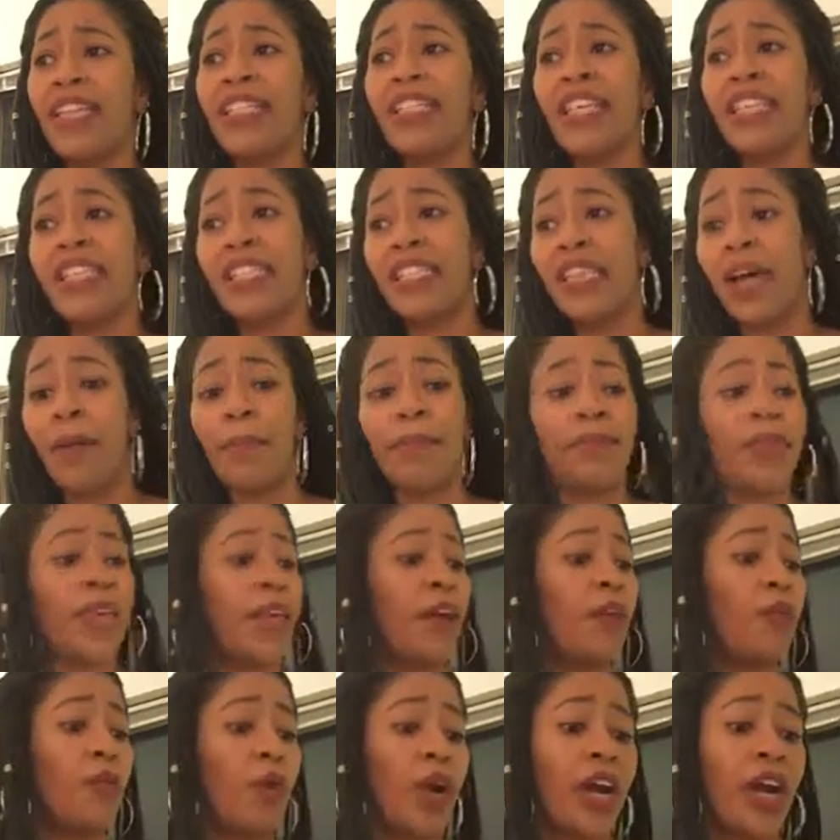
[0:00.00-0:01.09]
Is it
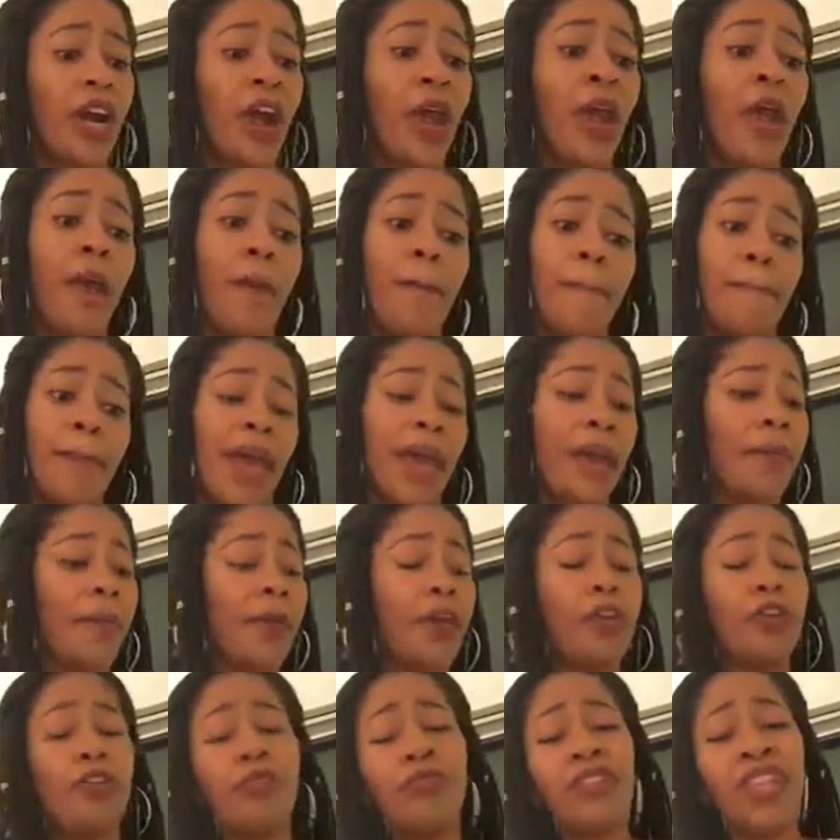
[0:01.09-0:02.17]
something where maybe
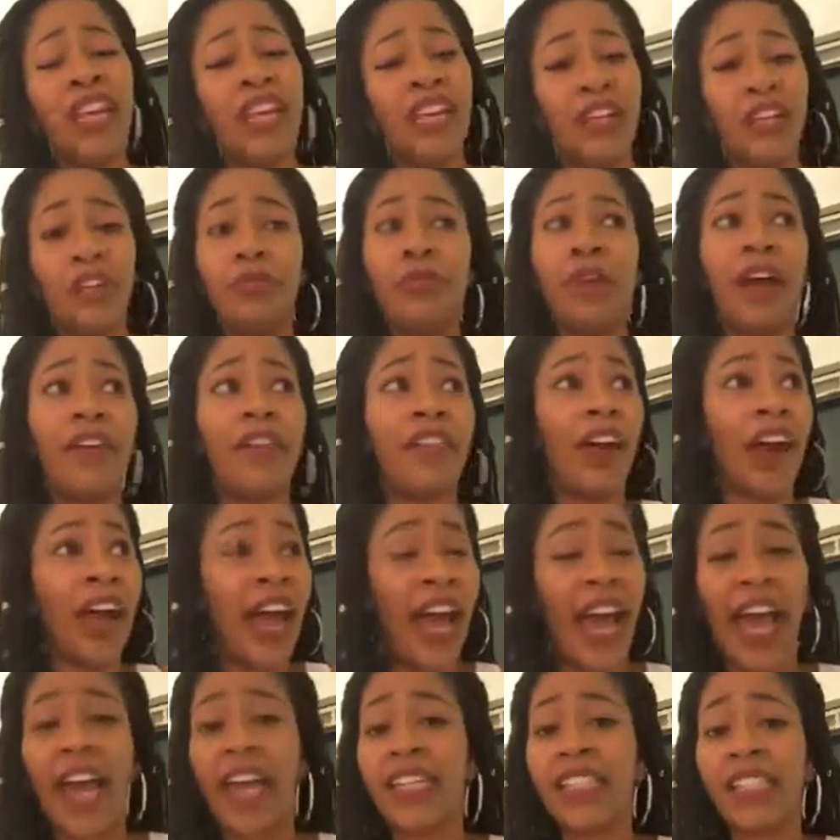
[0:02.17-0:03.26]
you never
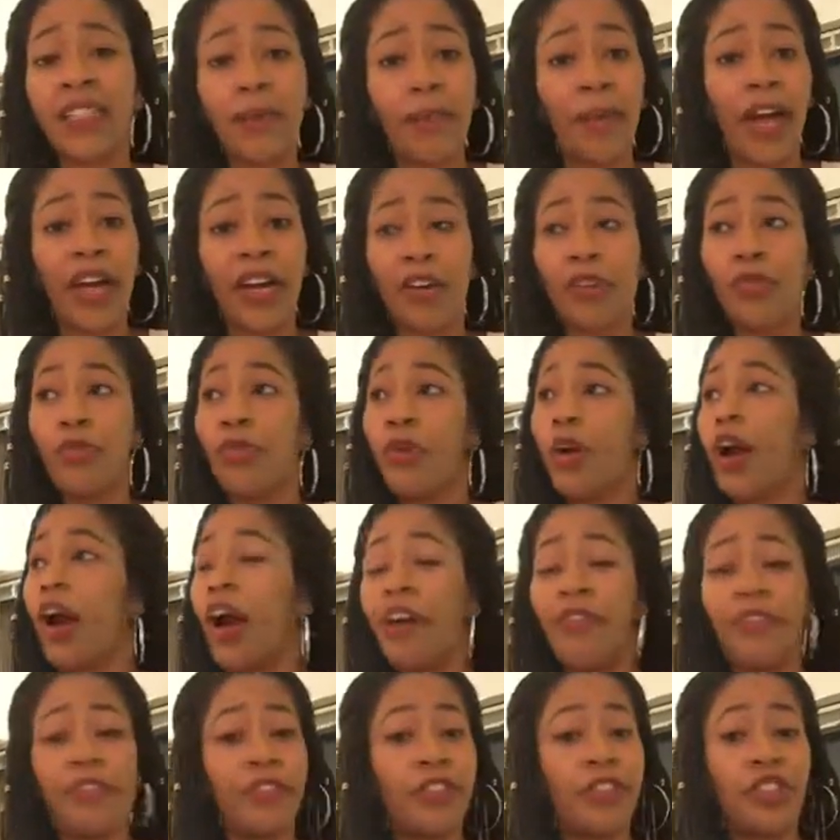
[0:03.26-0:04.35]
had somebody who
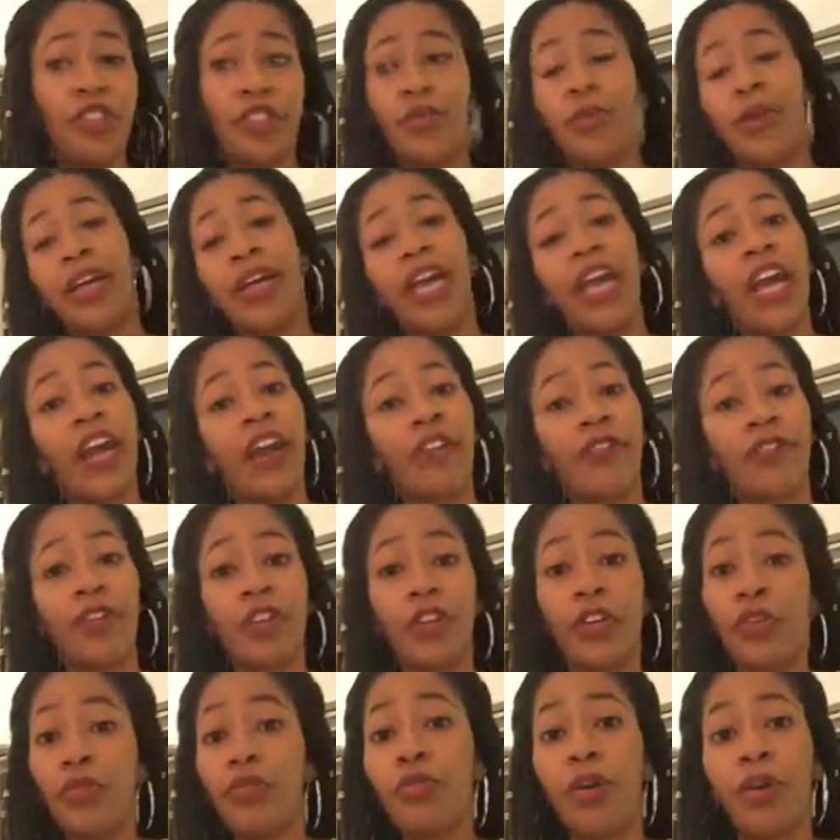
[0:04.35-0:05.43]
comforted you and cared for
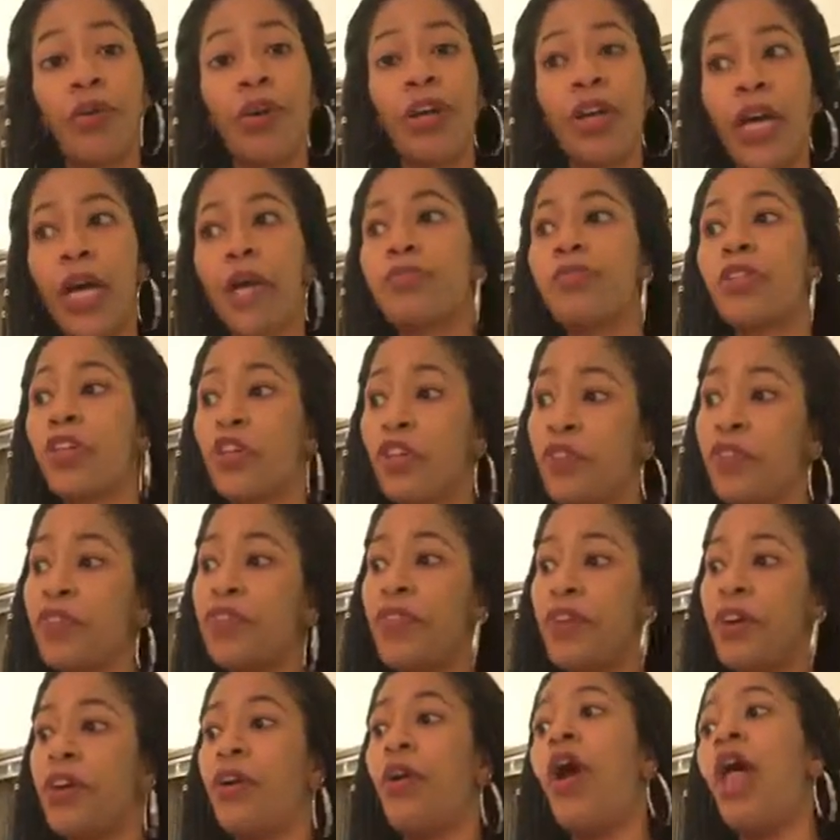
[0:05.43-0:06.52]
you growing up, so you
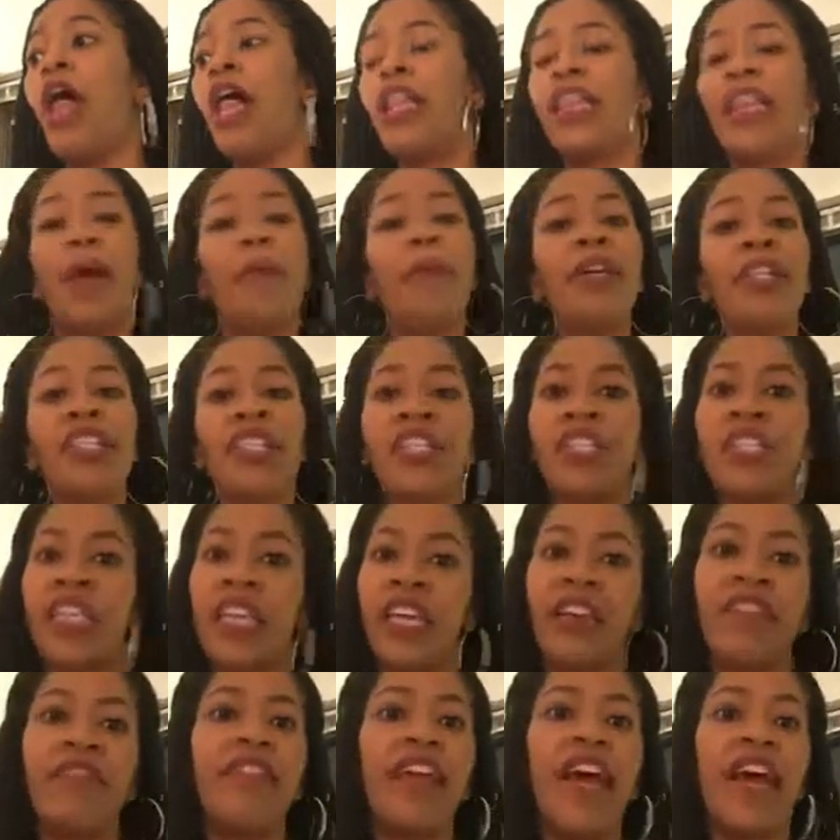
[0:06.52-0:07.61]
feel, let me just
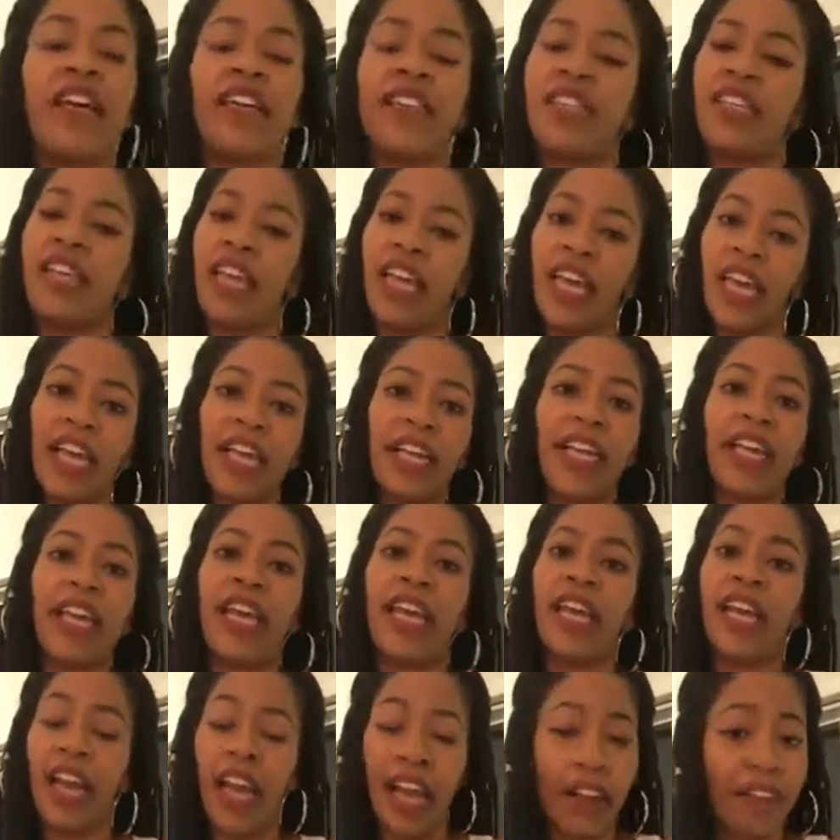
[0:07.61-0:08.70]
give that to
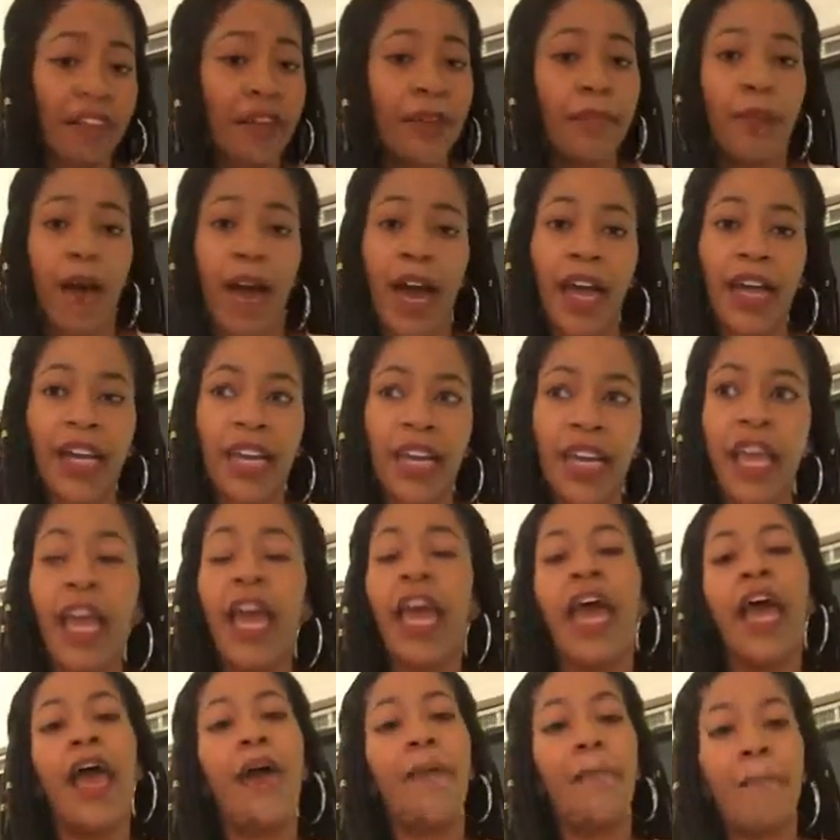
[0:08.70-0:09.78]
any and everybody,
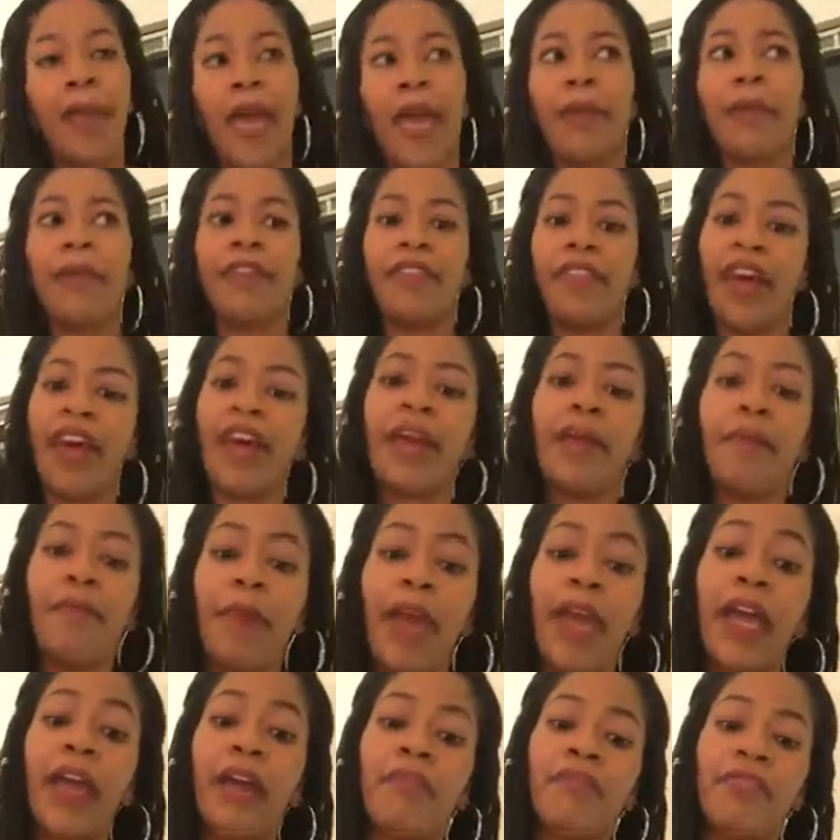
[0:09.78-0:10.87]
and maybe that can
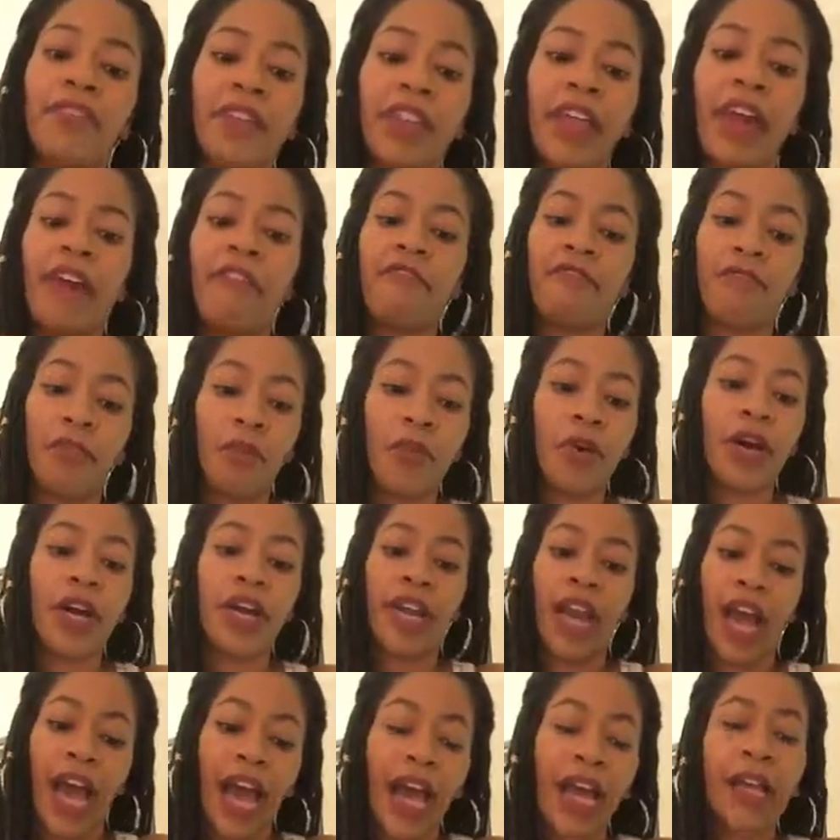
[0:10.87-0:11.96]
make up for that
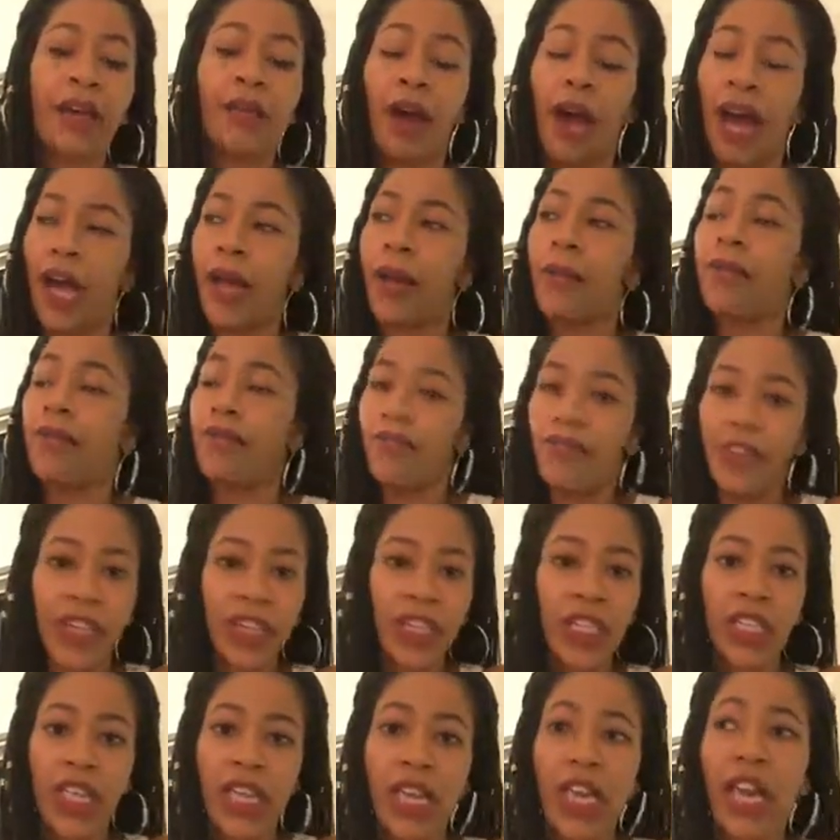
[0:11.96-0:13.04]
void I'm
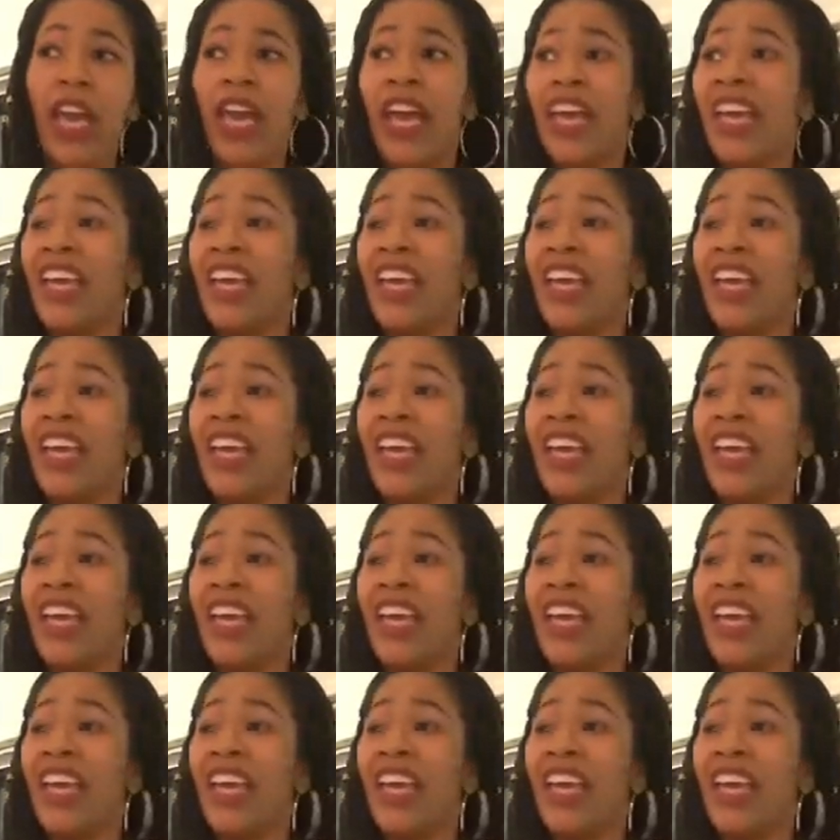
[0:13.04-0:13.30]
feeling?